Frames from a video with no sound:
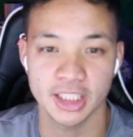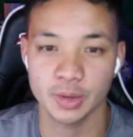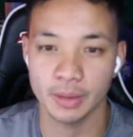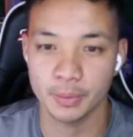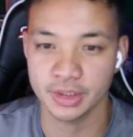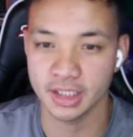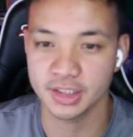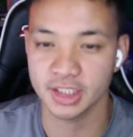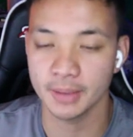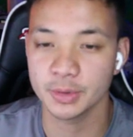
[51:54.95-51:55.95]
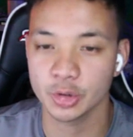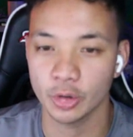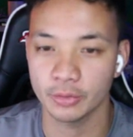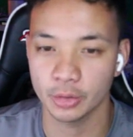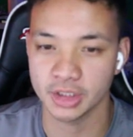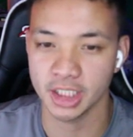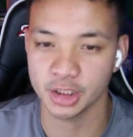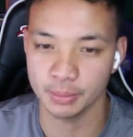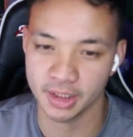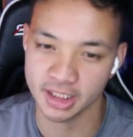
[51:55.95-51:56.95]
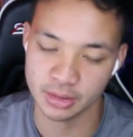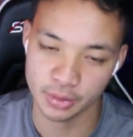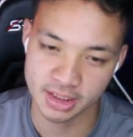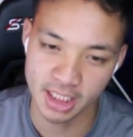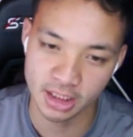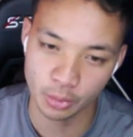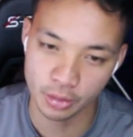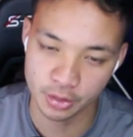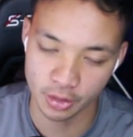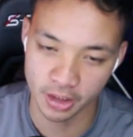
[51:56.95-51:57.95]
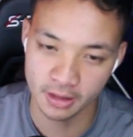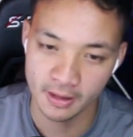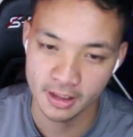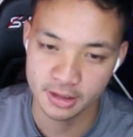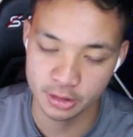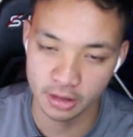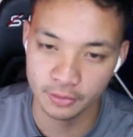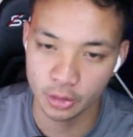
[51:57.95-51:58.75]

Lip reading: represents some sort of rotation because if we take the quaternion, start from the